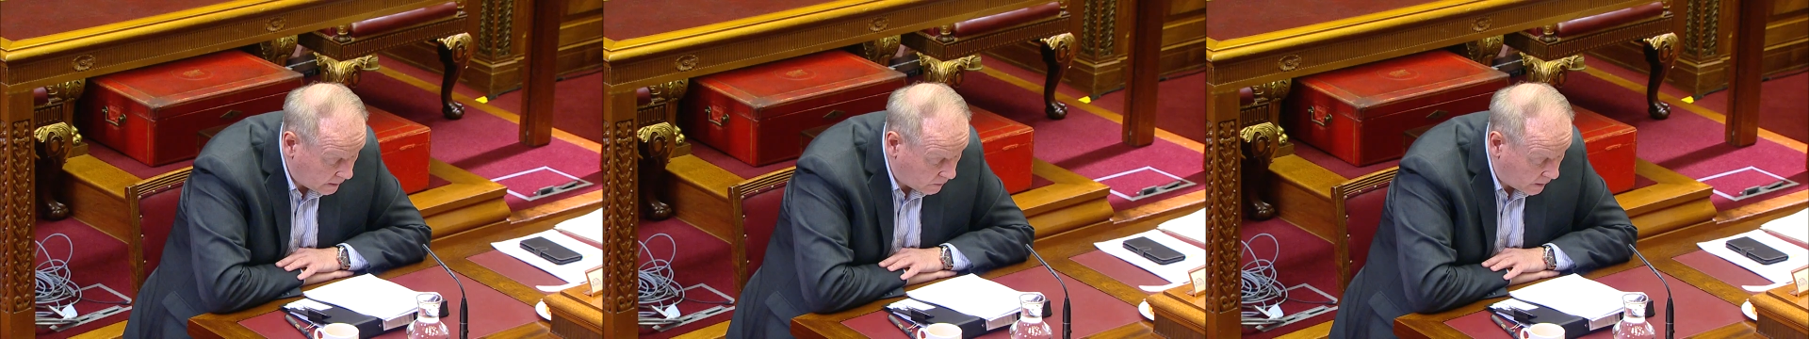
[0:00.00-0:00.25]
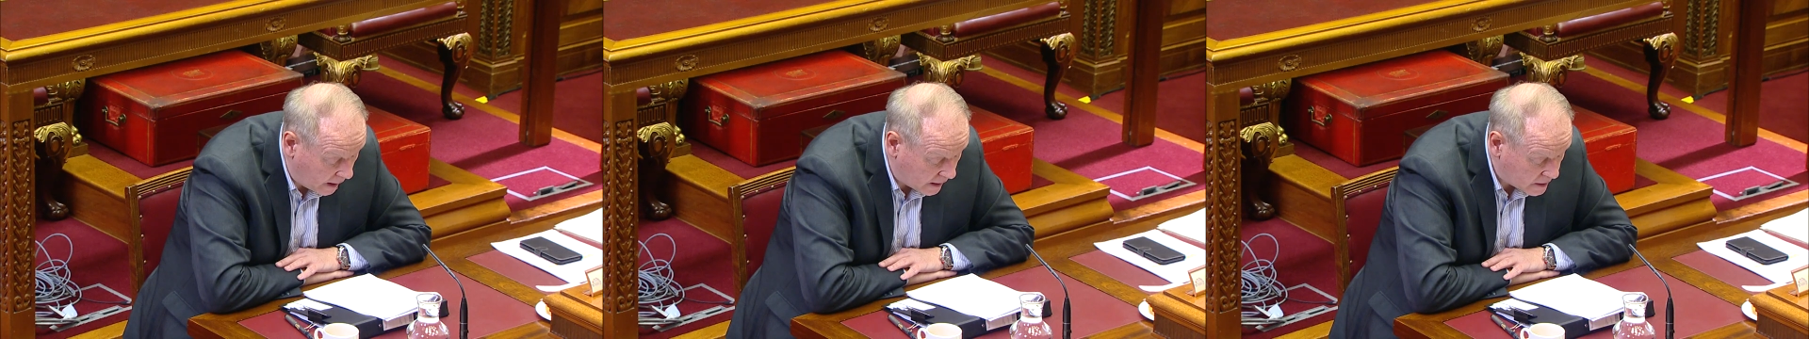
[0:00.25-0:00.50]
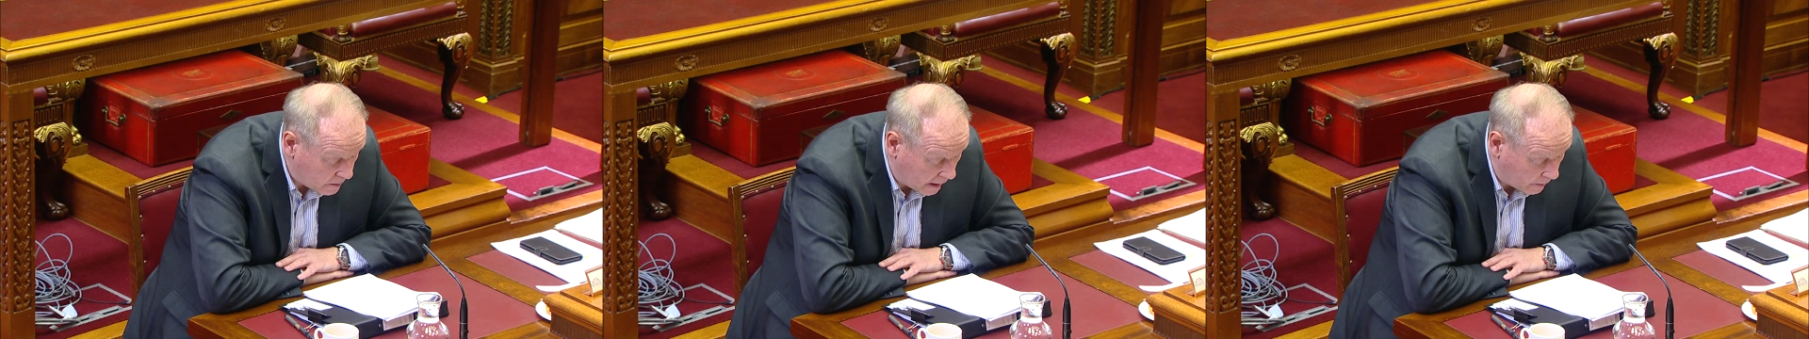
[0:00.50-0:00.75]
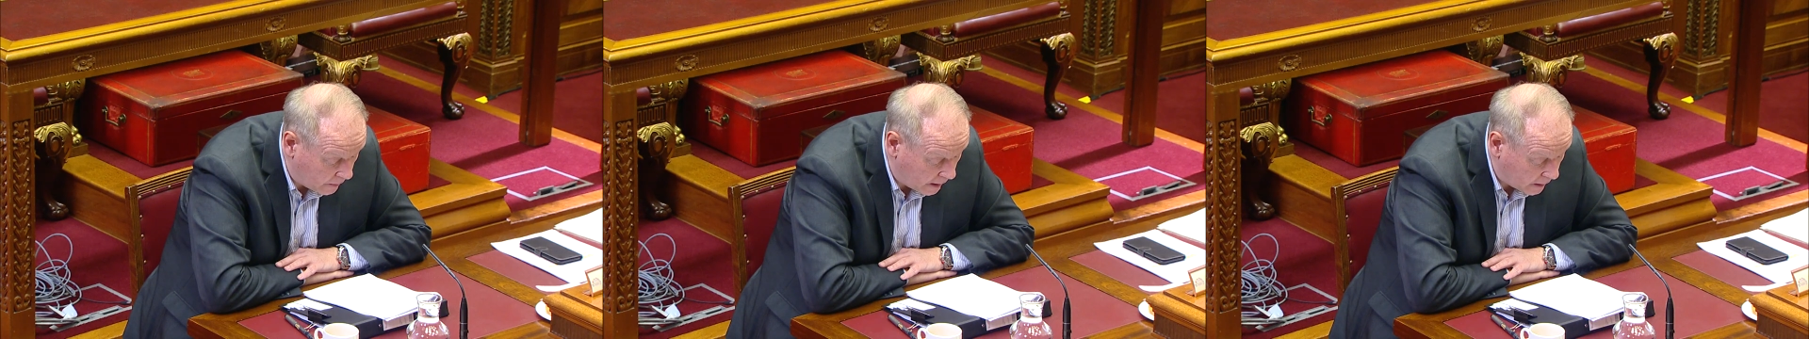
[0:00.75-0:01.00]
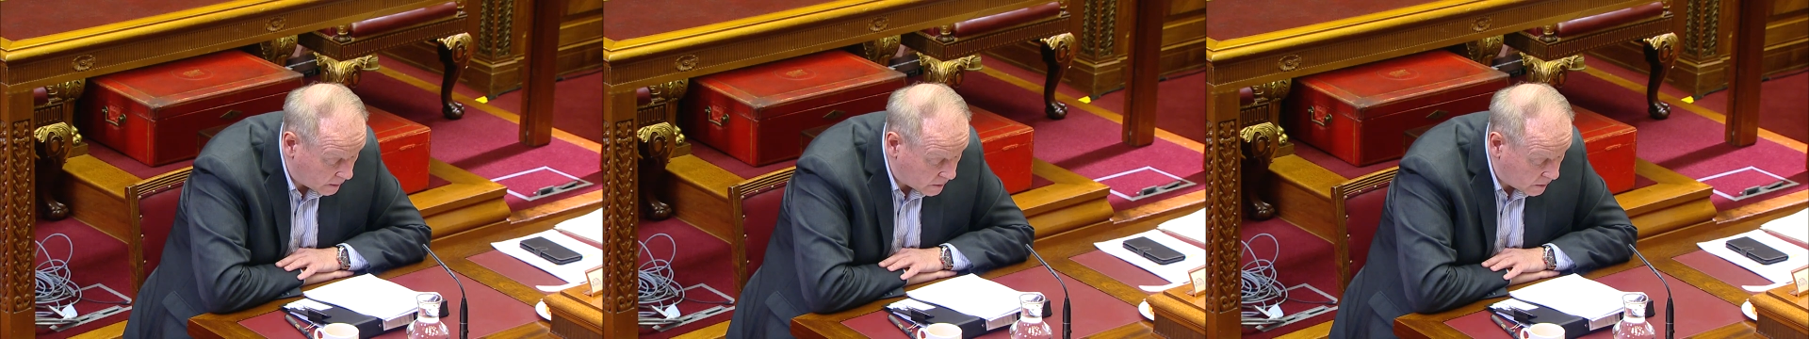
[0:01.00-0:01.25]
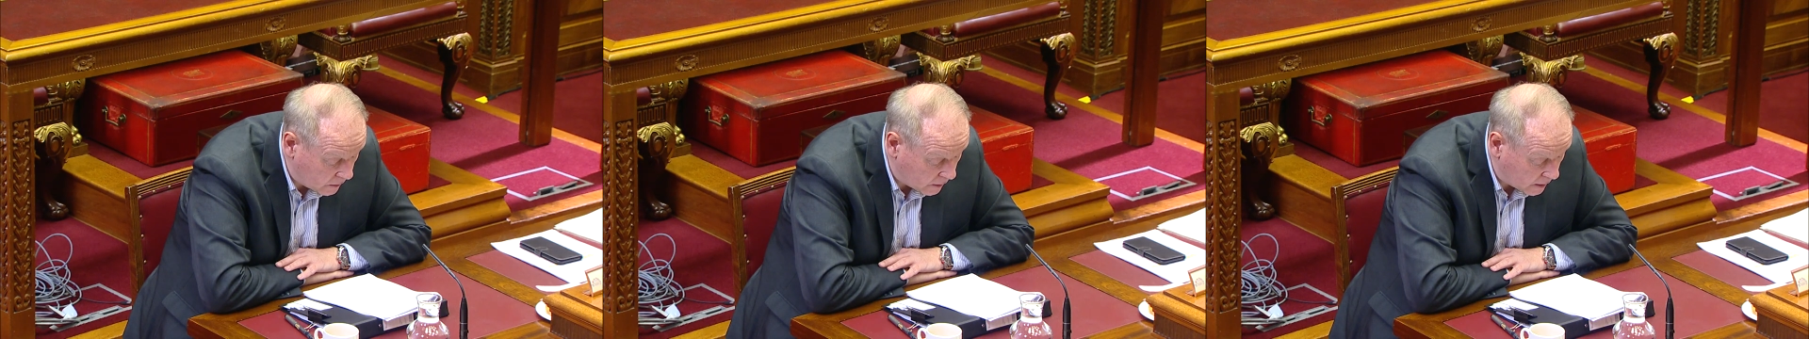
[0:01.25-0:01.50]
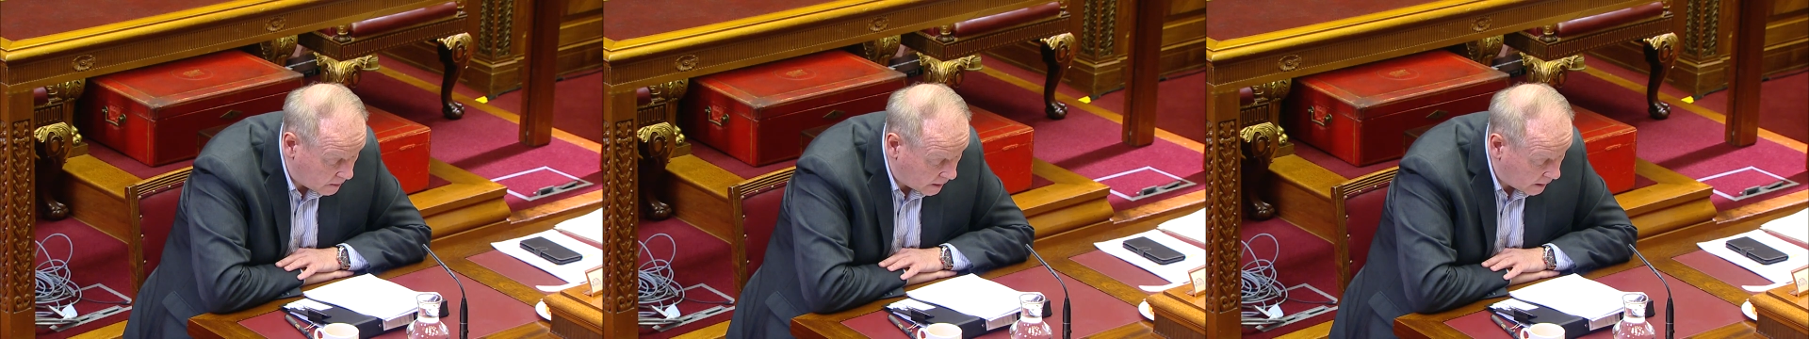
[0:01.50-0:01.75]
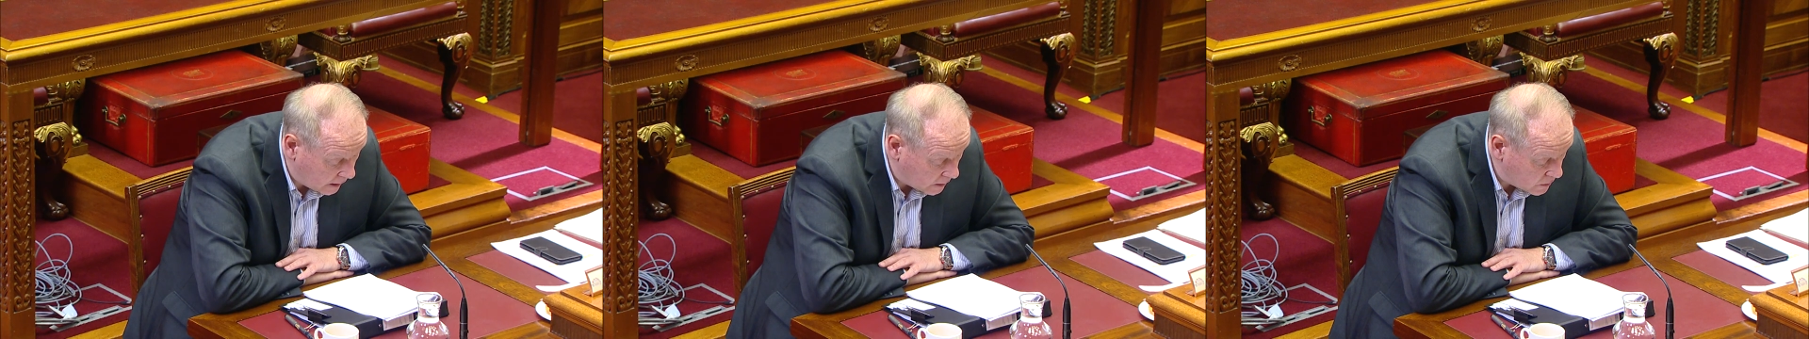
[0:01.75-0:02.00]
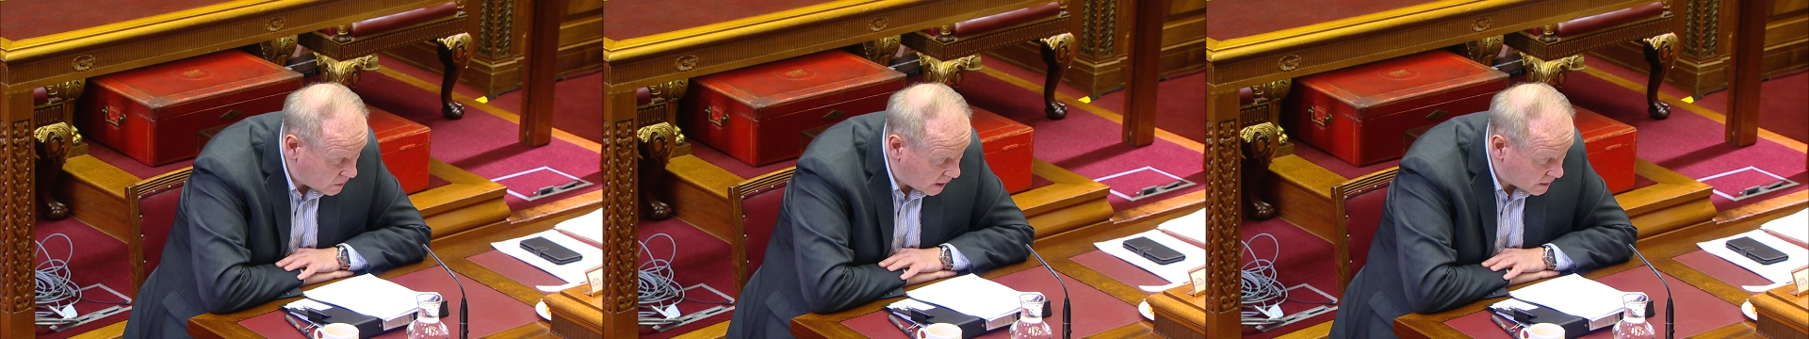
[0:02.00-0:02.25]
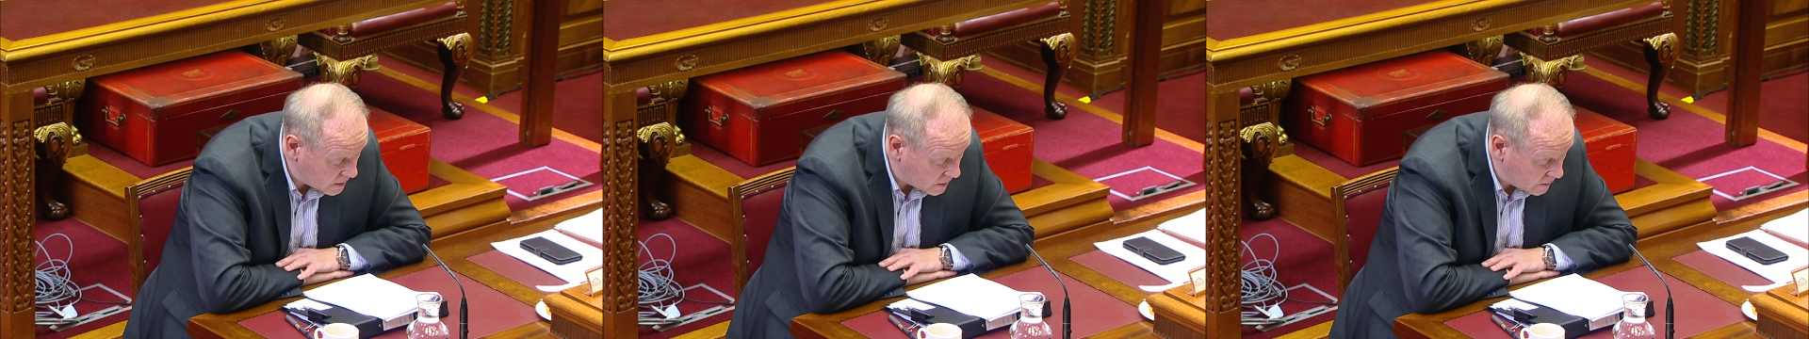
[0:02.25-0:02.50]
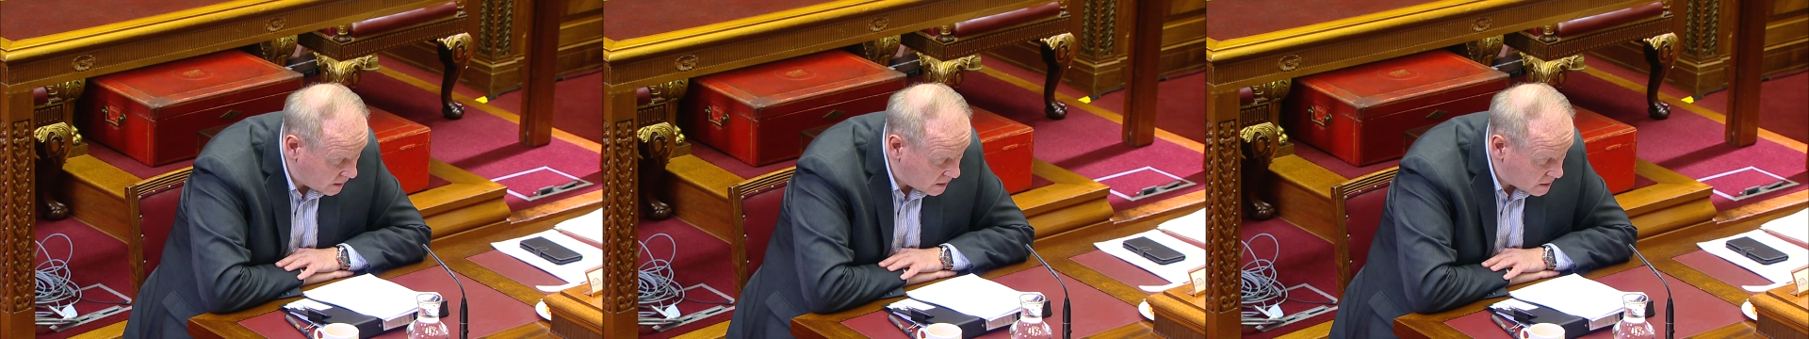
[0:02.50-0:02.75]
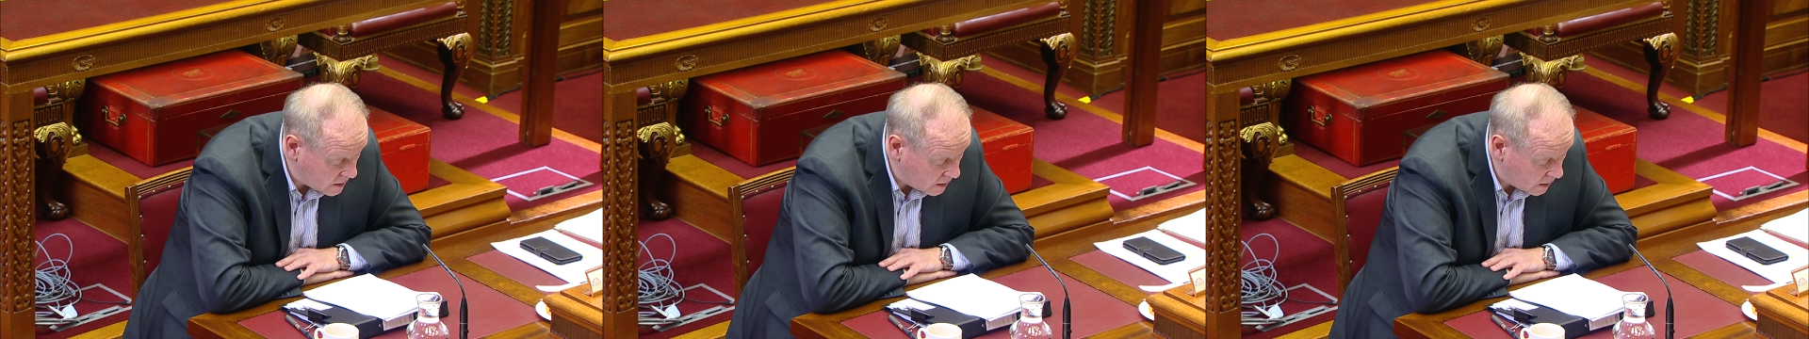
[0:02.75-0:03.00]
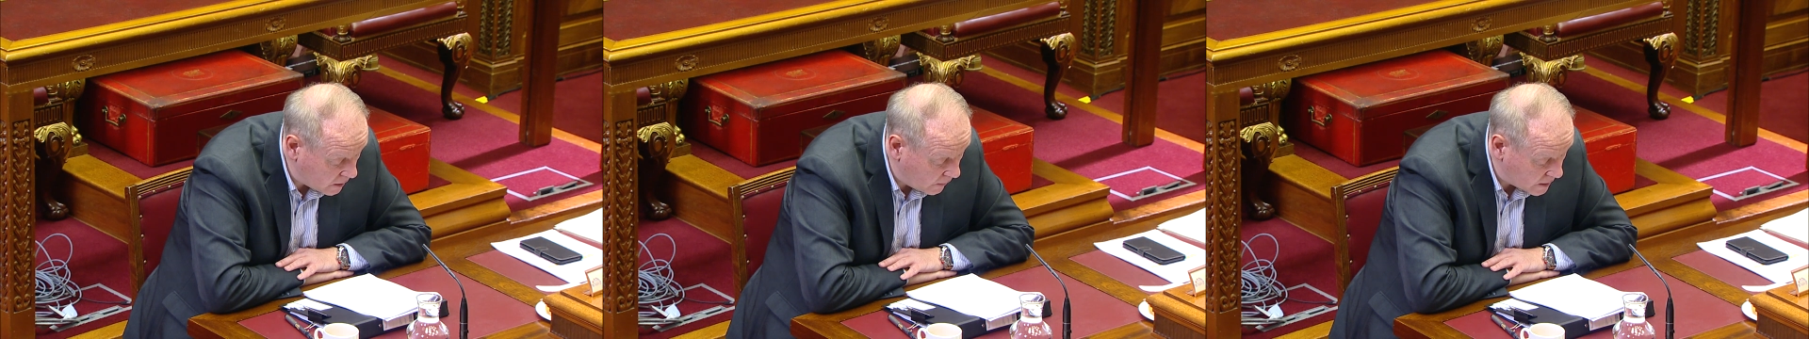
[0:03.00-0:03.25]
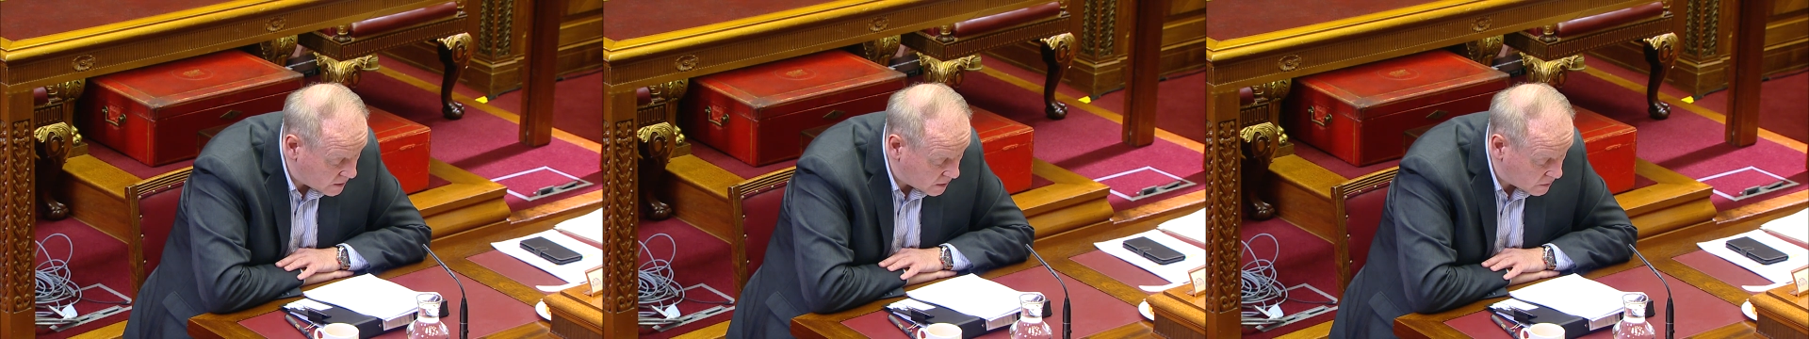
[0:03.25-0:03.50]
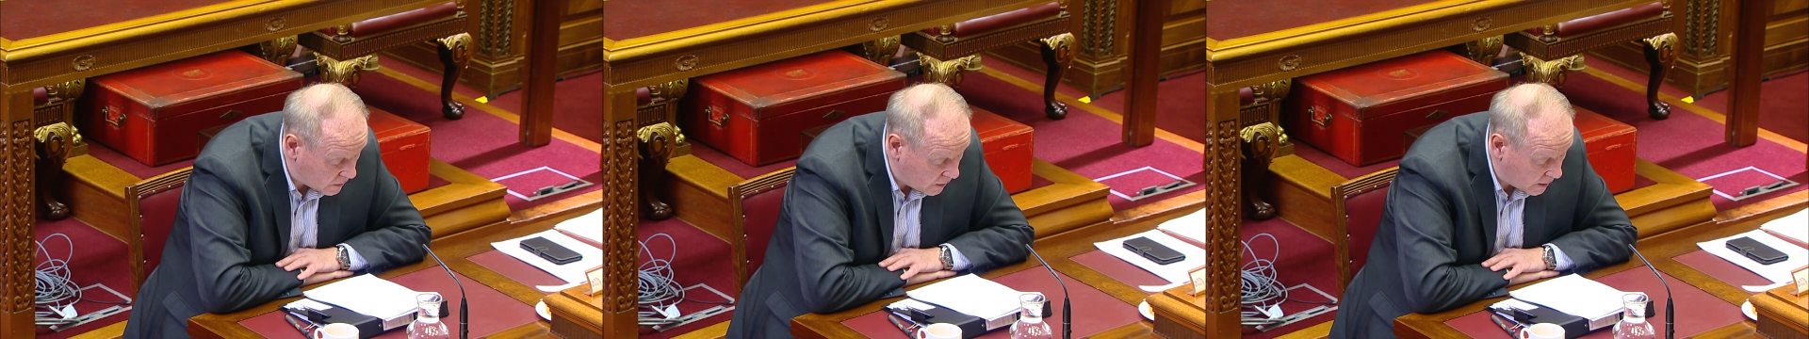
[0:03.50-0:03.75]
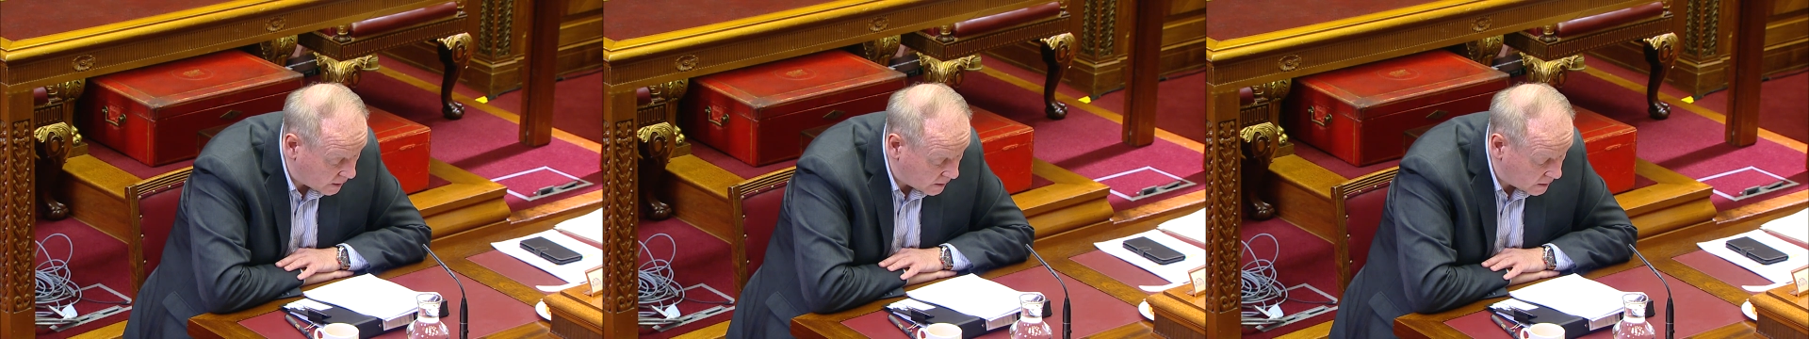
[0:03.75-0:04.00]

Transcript: Nobody's mouth can be seen.